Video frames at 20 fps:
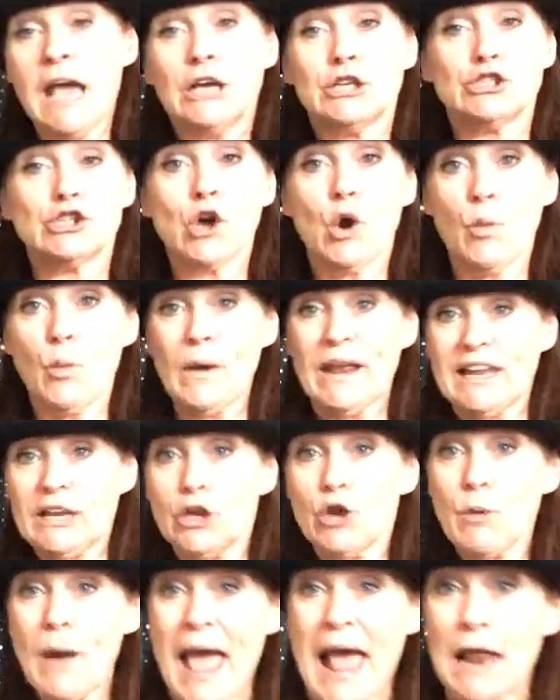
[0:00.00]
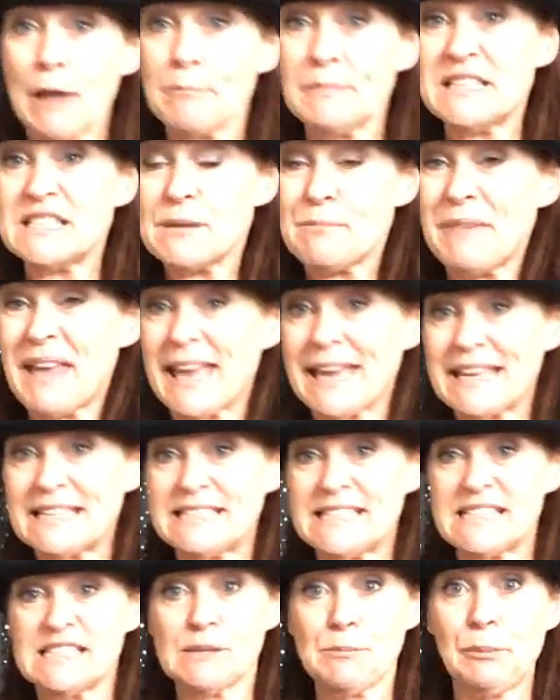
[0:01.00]
So will you help me to make it
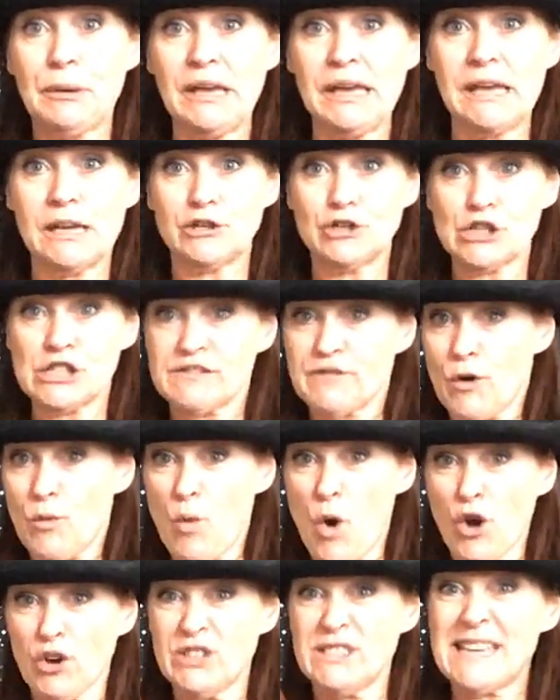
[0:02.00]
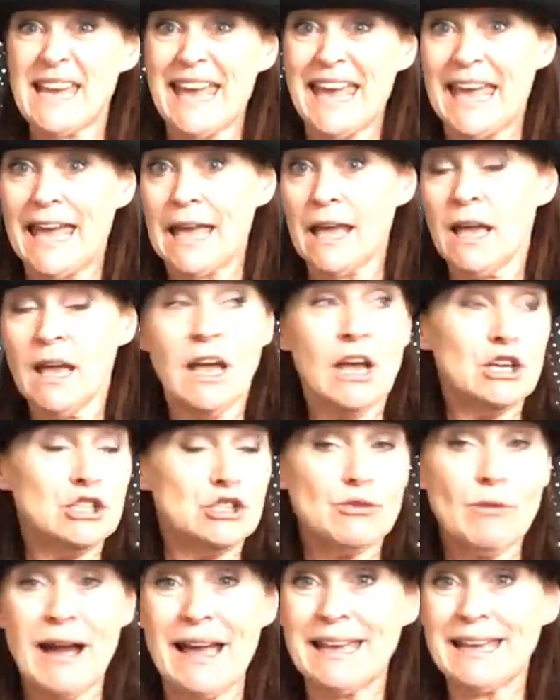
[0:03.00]
disappear just for one day
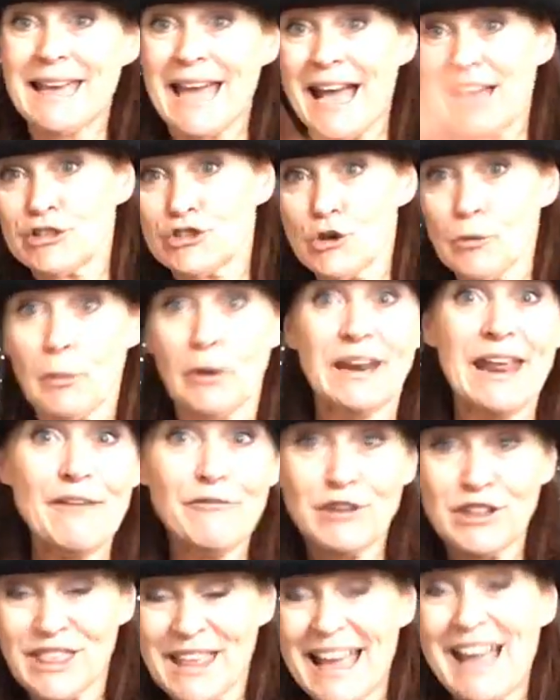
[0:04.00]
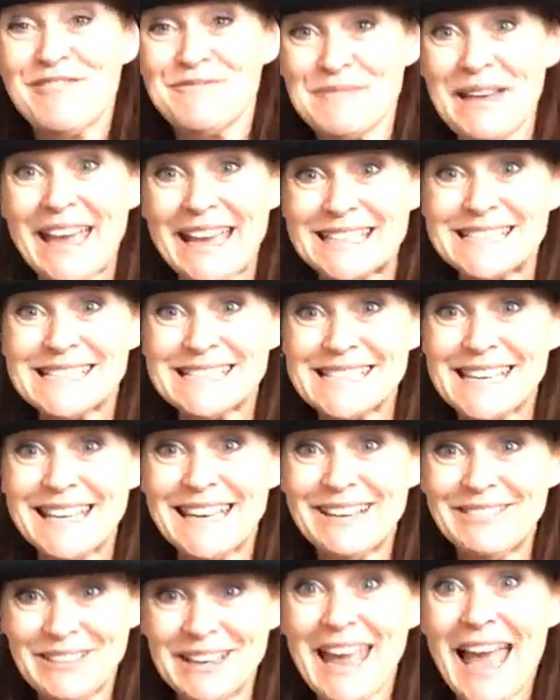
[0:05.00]
so I can catch up on everything I've missed?
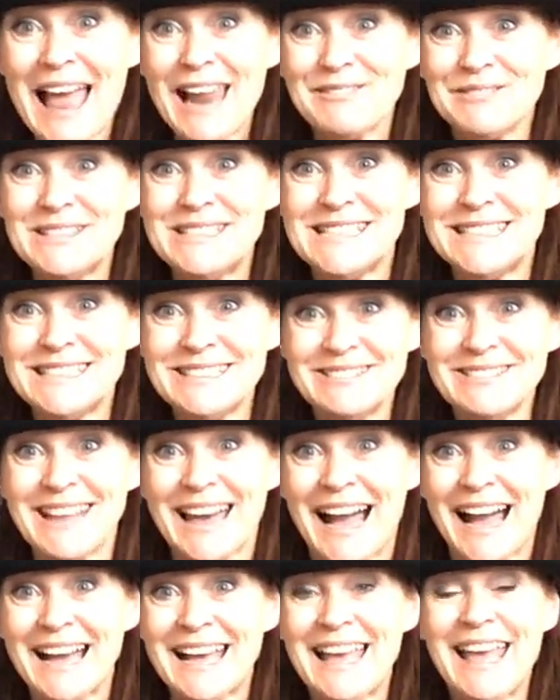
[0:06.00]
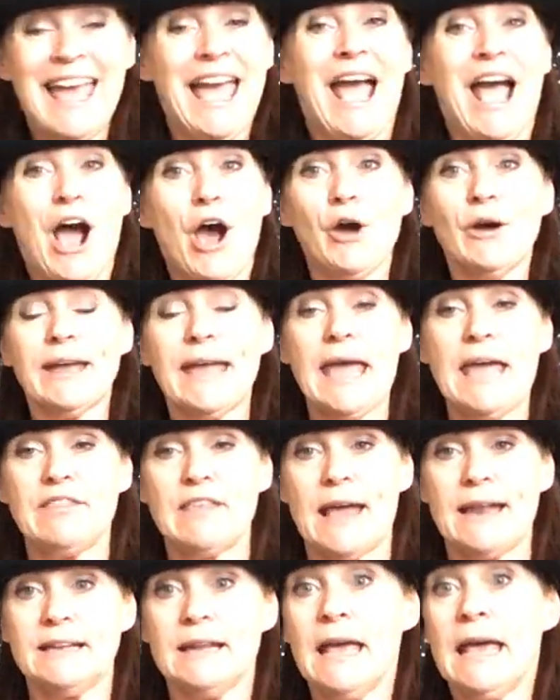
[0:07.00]
Will you help me to do that? Okay
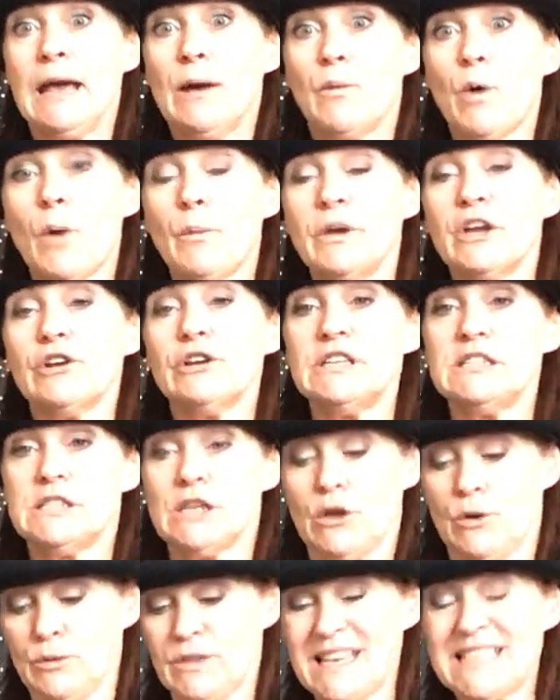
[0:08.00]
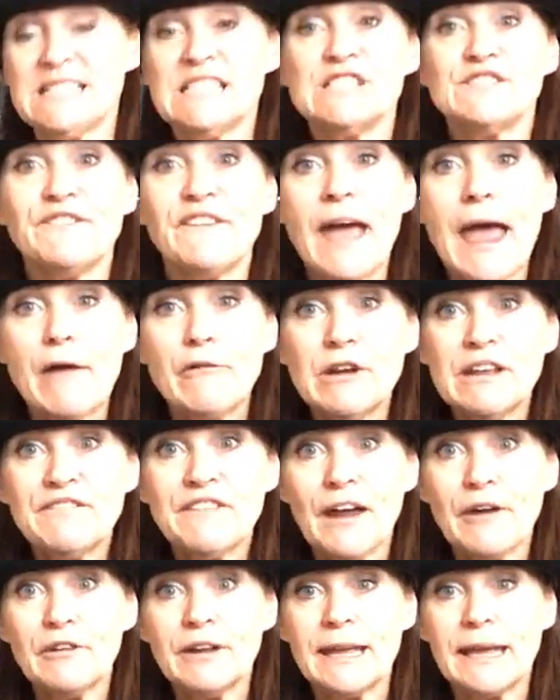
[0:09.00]
then, what we're going to do, this is very,
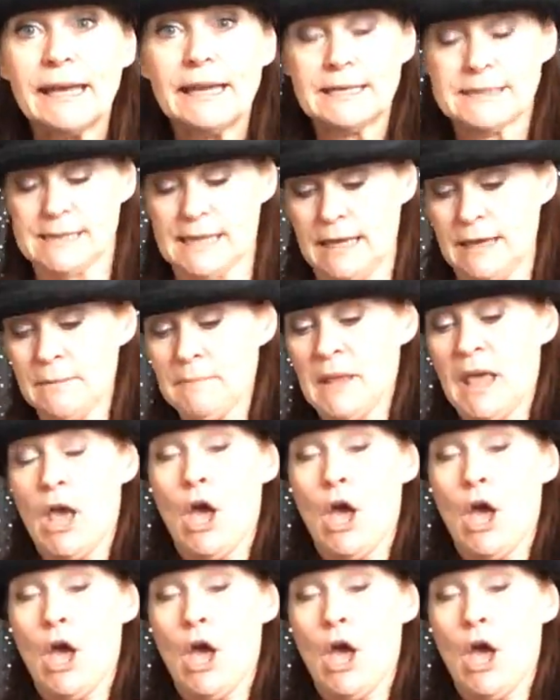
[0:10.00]
very easy.